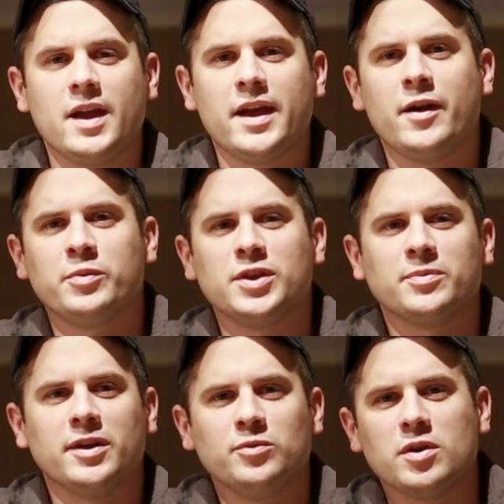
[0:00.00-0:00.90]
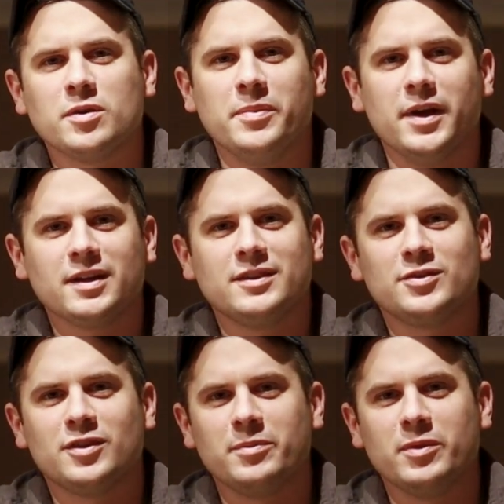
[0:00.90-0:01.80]
Hey, what's up guys? Welcome back. This
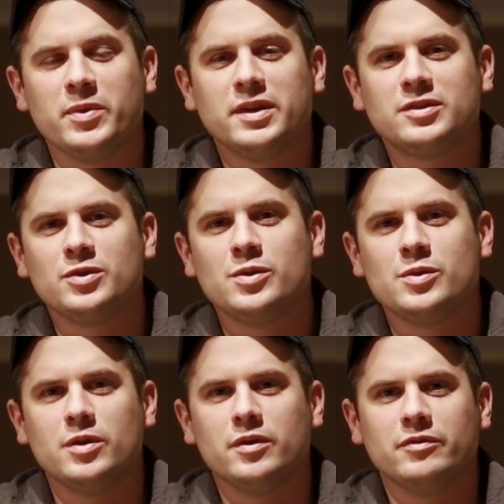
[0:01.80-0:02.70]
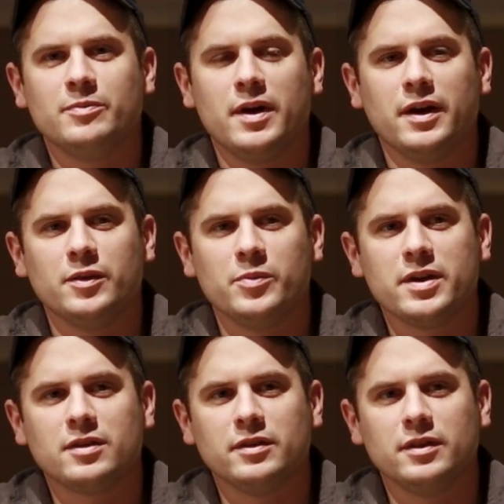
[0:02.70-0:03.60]
is going to be week 2 of my
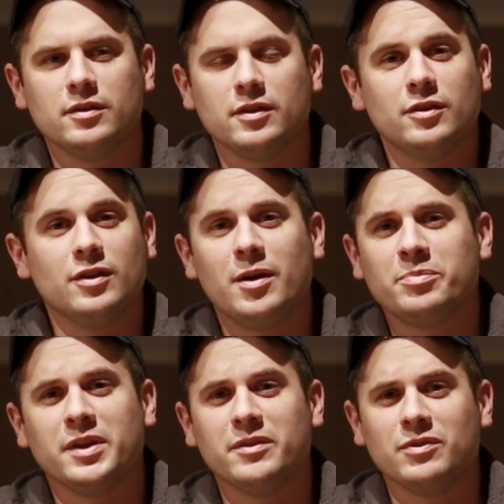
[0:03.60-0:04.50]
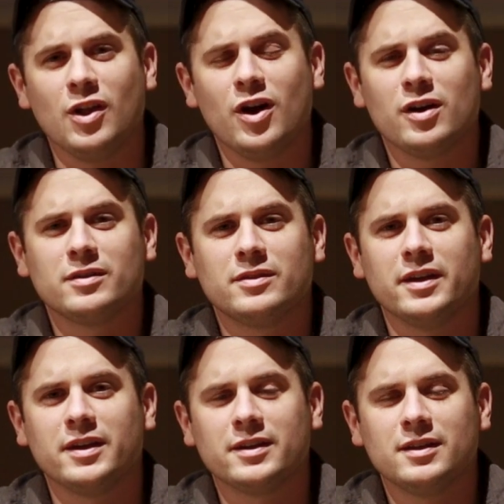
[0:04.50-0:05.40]
weekly little update vlog
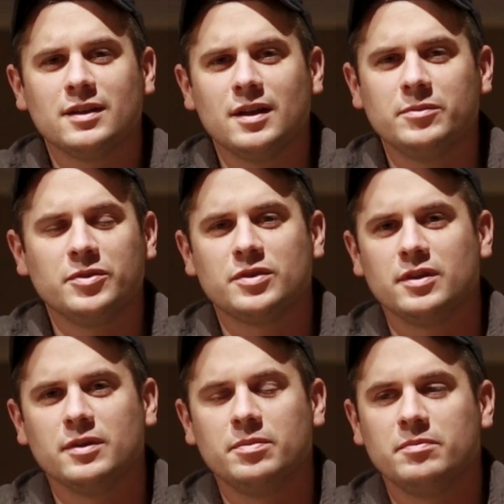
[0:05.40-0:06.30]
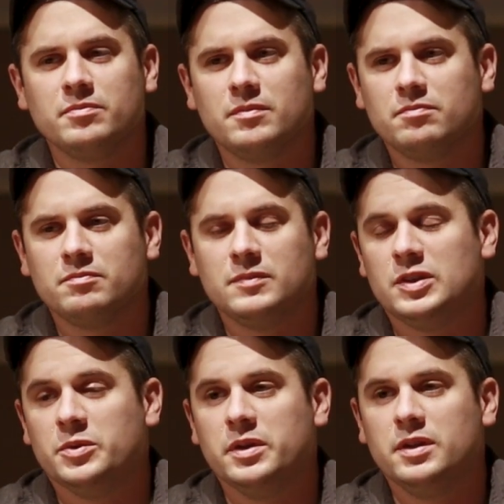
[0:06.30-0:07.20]
thing. I'm just going to
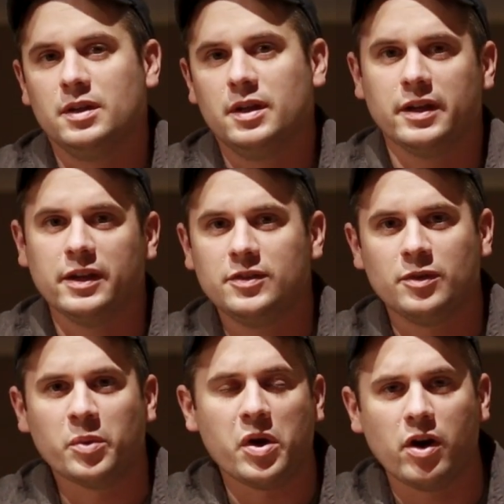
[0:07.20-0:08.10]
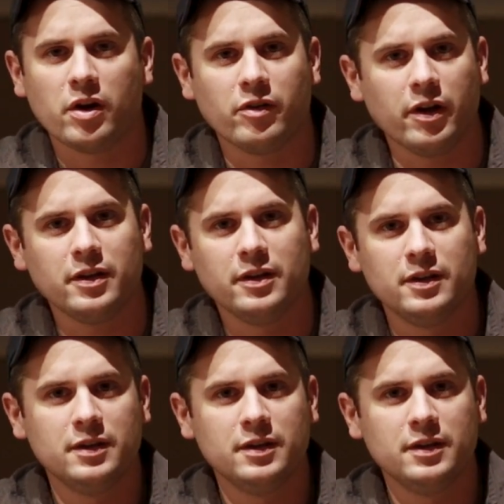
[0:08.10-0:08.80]
do it, I guess. Here we are, right?